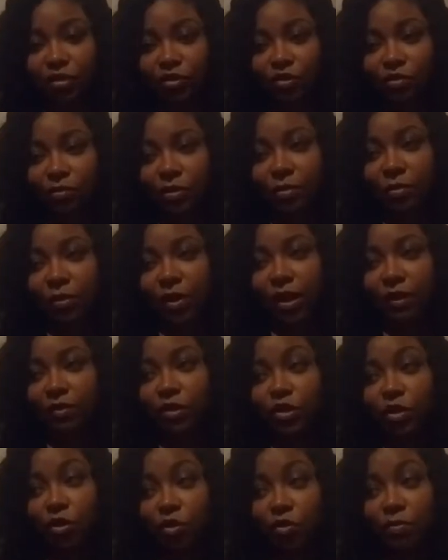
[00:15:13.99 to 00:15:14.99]
people have
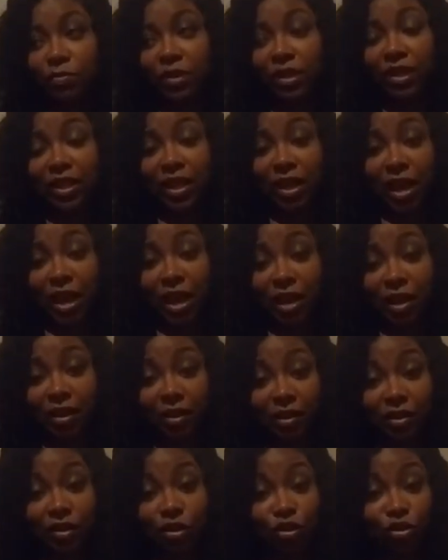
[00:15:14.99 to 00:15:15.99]
told me that
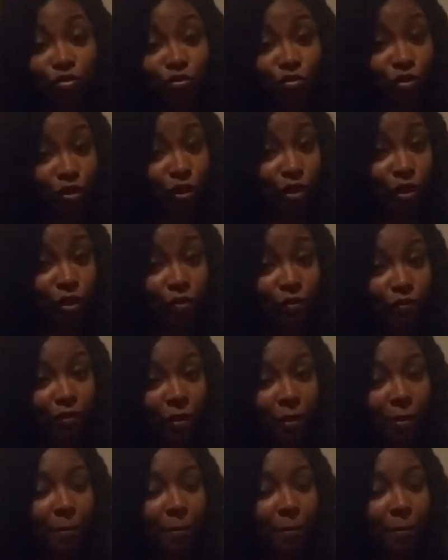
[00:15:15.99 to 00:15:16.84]
I choose to learn from.